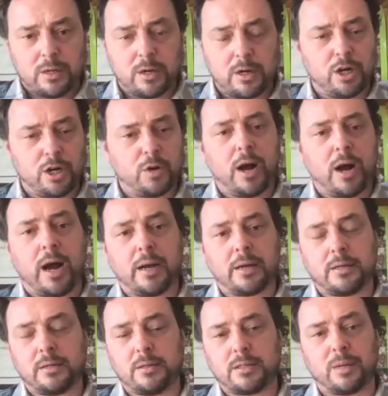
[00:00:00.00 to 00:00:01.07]
you know a
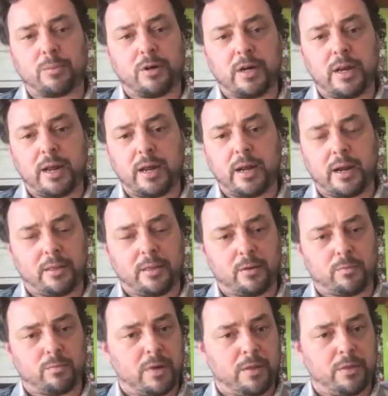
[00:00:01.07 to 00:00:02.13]
hot summer day and
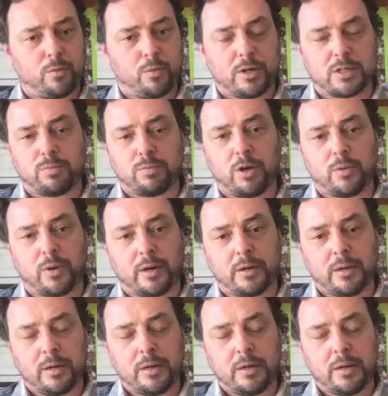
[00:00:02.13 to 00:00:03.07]
the and the wind's blowing,